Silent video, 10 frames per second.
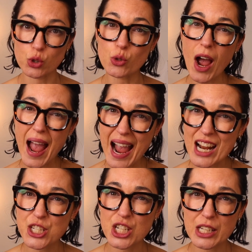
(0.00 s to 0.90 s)
you're not
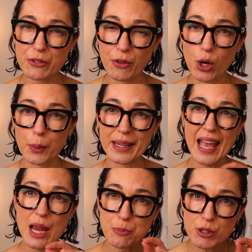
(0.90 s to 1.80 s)
actually following
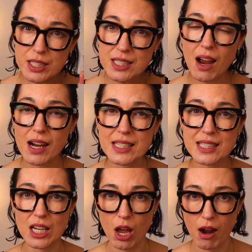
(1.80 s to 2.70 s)
a
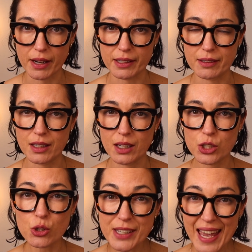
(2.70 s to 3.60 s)
precise line.
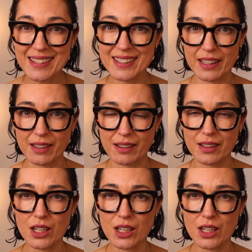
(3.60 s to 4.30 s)
You're guessing.